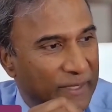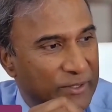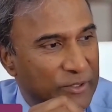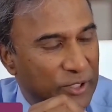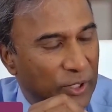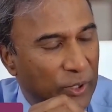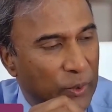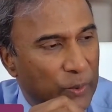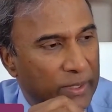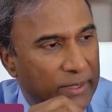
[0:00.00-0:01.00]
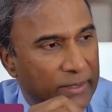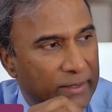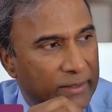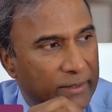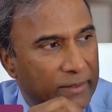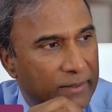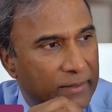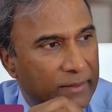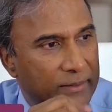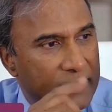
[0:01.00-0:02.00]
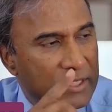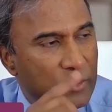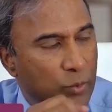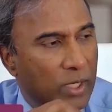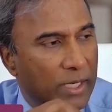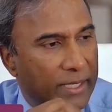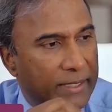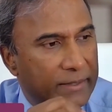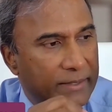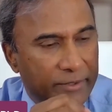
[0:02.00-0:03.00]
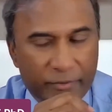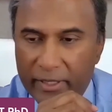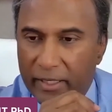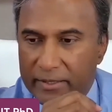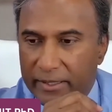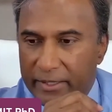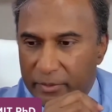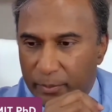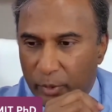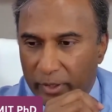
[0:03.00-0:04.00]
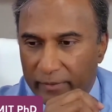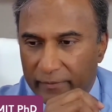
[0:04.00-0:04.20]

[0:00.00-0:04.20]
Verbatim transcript: So this is why nitric oxide is important,